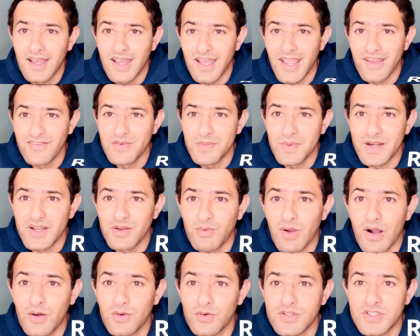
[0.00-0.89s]
Hey everybody,
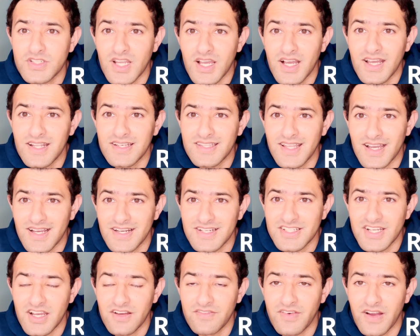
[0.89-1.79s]
Raul Shah, Doc
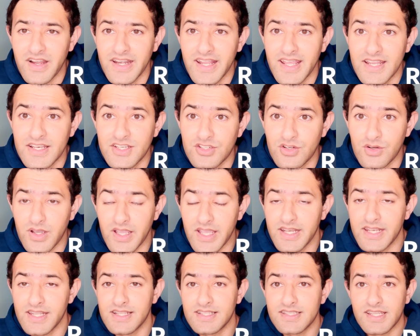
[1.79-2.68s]
Shah Financial, and
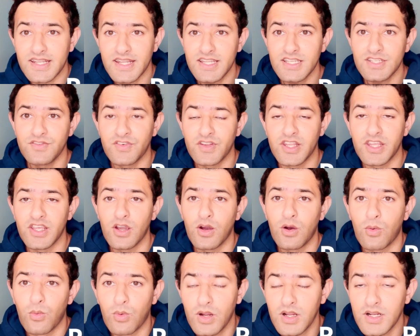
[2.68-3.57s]
in today's video,
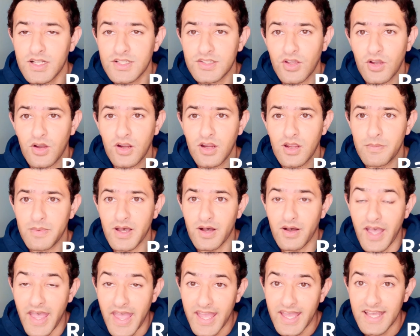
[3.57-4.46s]
we're going to talk about
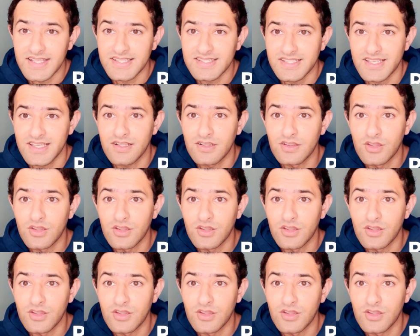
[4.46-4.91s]
asset